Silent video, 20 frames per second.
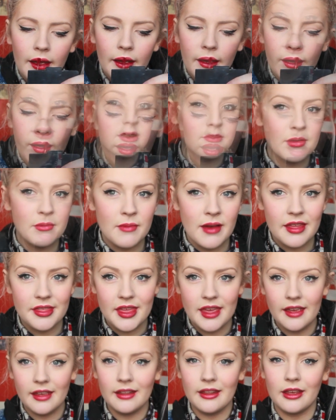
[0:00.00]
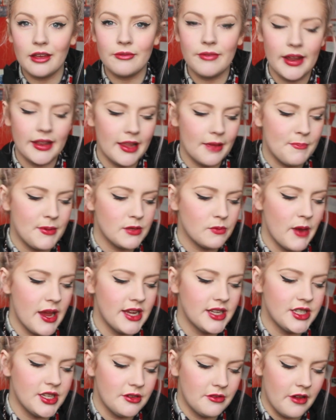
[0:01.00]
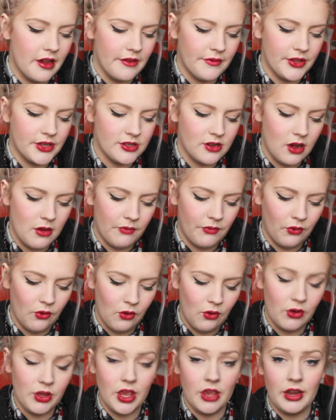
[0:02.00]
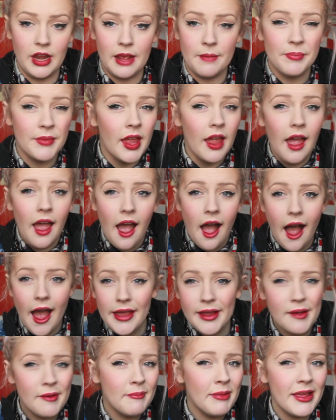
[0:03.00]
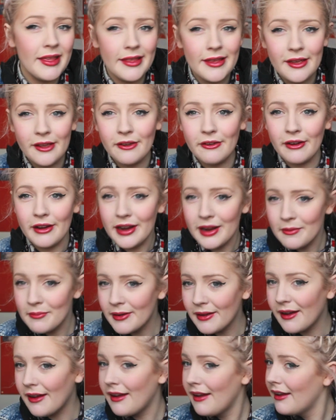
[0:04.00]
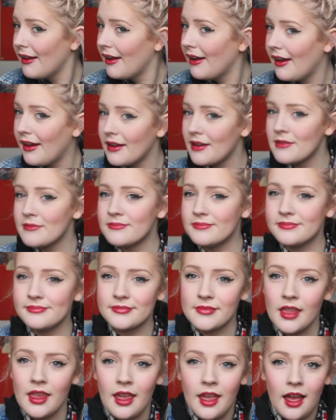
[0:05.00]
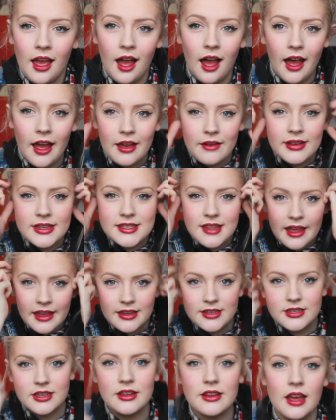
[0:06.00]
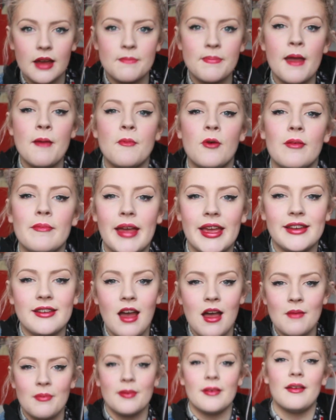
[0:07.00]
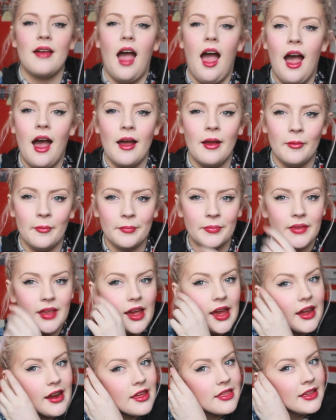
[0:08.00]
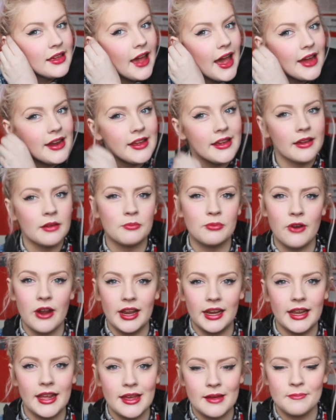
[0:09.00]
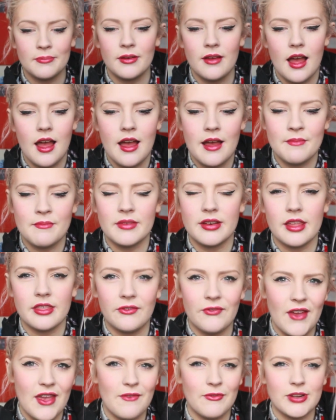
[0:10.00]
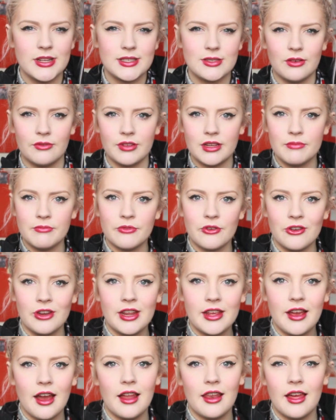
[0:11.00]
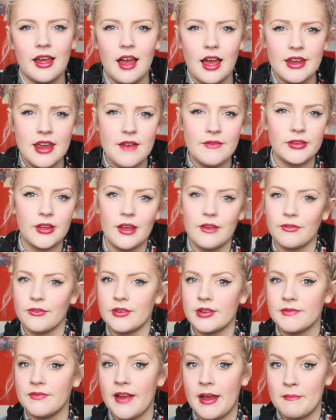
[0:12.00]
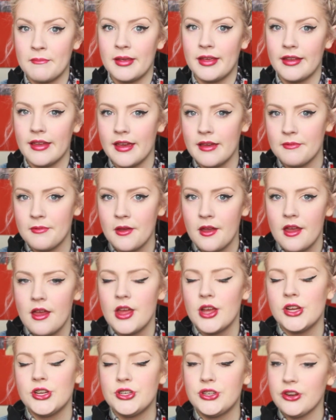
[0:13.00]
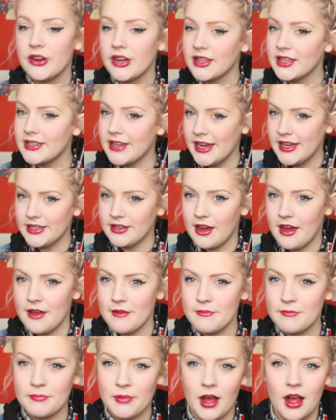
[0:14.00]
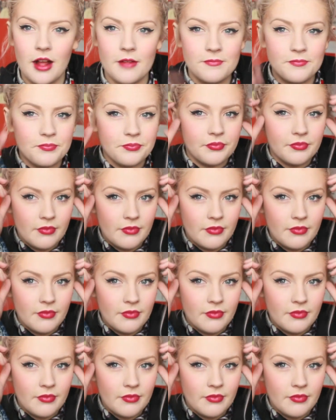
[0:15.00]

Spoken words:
Now some people might think like a red lip is way too over the top for uni. I completely agree, but I always like to look a bit more made up, and I think adding bright lip, another favourite, sort of a maroony colour. I never go for a vampy lip during the daytime, but